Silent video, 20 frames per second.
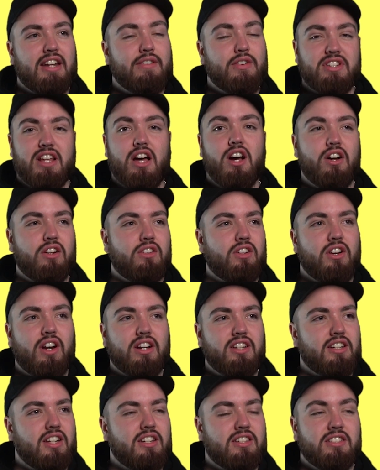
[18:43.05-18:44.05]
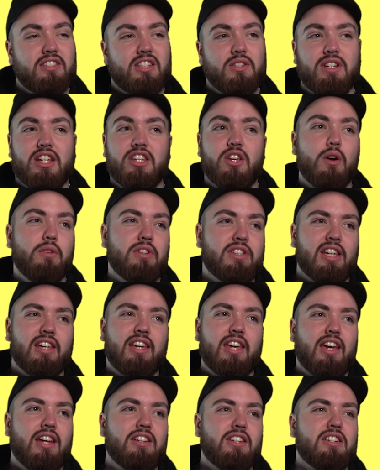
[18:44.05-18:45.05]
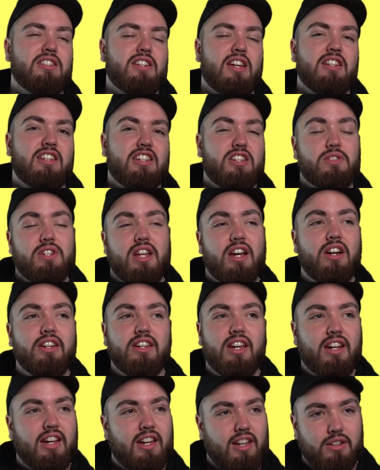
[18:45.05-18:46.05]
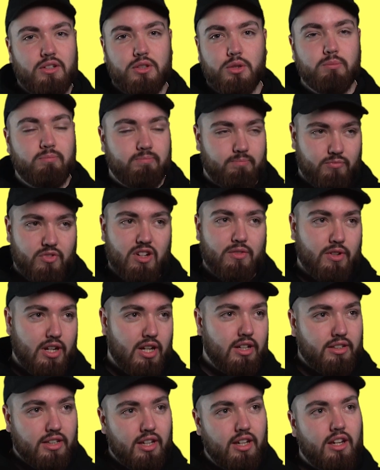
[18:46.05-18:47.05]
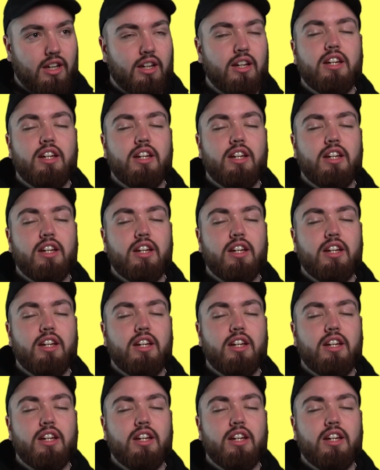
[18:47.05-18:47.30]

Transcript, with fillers: Everyone's like, oh, congratulations. And he was like, you owe me 10K, JJ. JJ was like, oh, yeah, okay, cool. Fair play, yeah, yeah.